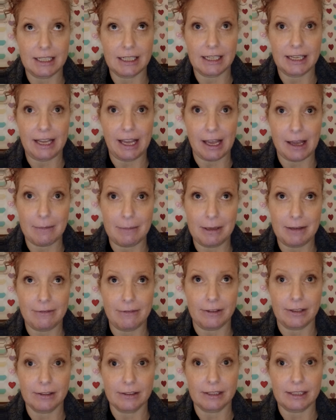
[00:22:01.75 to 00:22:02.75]
It kept me
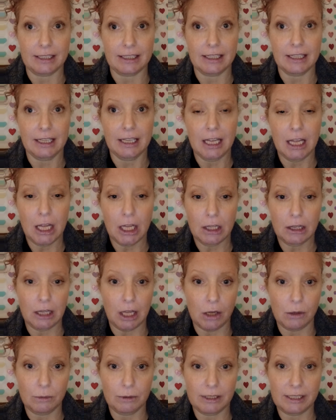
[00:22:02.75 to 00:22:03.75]
feeling
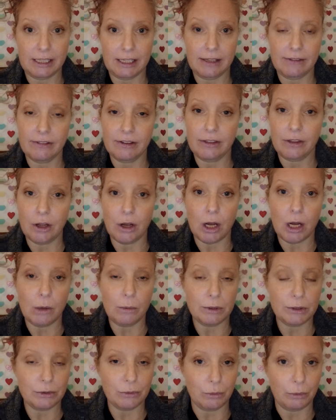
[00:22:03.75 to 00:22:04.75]
lonely, even though I
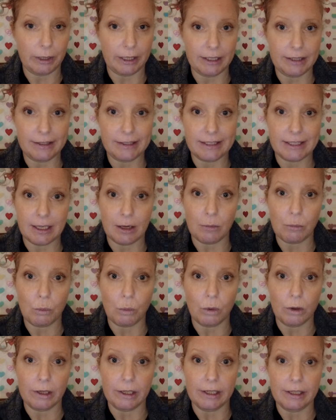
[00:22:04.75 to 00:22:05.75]
was with
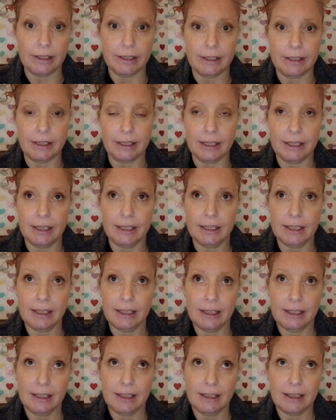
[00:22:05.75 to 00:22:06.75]
someone.
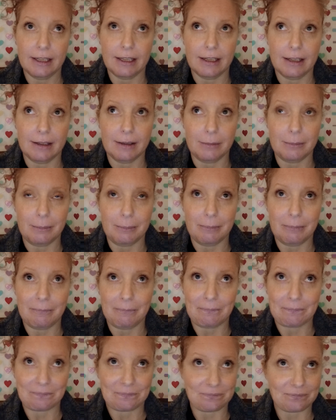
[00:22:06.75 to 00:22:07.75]
Um,
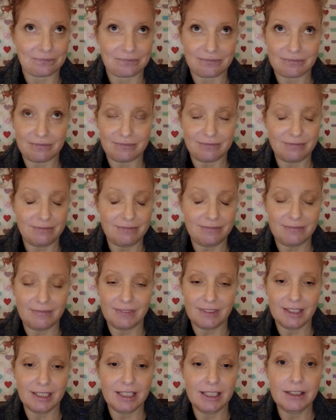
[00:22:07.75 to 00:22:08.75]

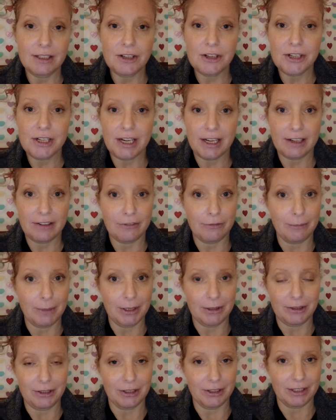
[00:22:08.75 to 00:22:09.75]
in creative
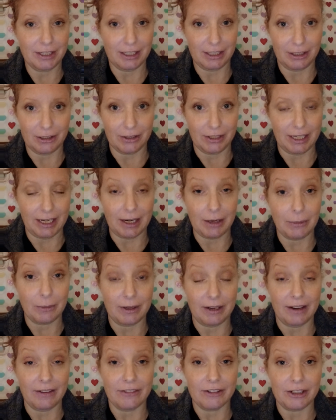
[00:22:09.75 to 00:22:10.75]
mode, you're going to create
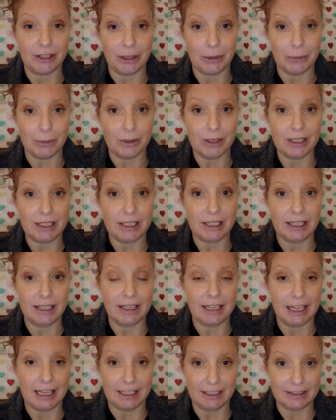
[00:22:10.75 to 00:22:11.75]
whatever you want. And
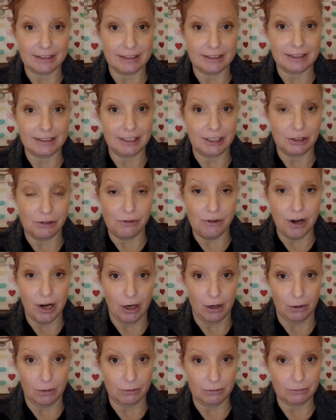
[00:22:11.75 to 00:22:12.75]
that is,
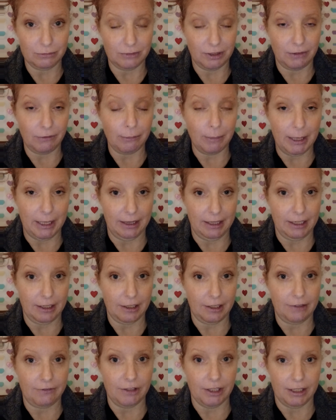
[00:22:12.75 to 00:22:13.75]
you've been there,
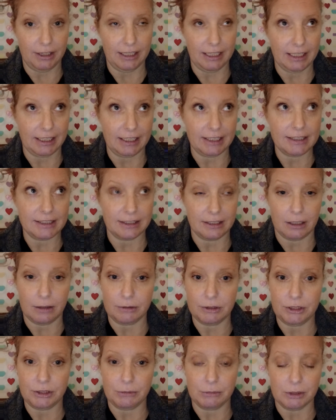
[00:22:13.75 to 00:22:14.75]
you've done that. It's not
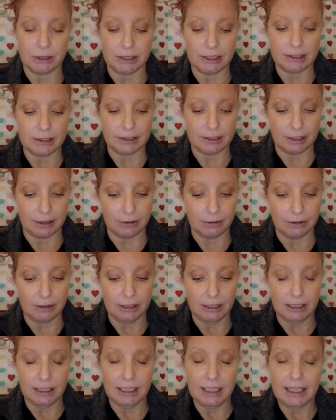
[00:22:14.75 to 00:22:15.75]
what you want. So
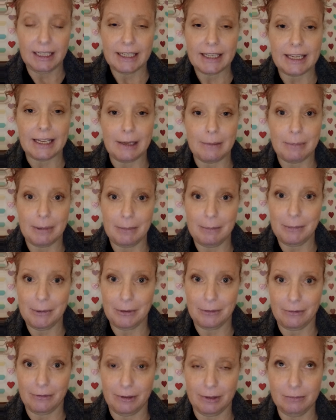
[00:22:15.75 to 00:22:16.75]
keep it
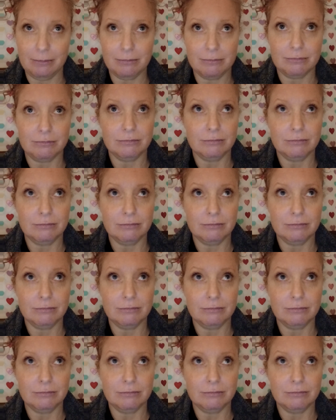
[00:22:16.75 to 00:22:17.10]
moving.